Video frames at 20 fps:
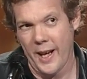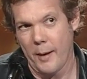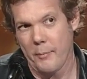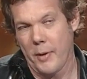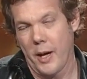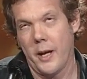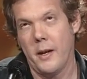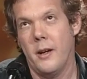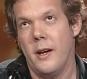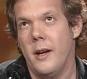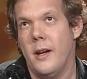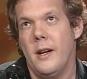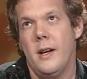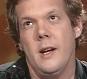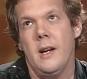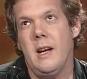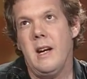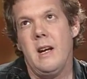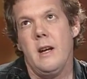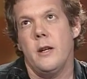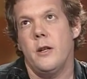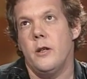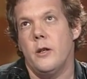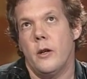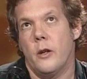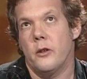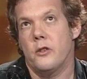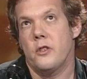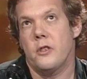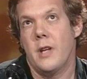I'm not you
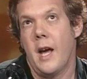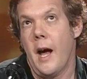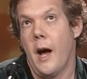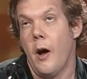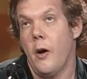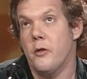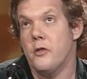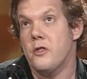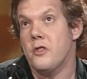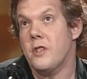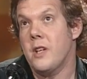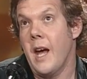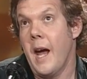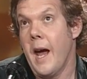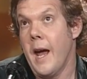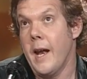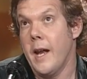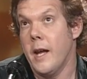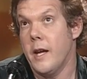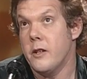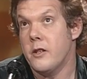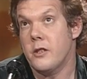know, sound scanning,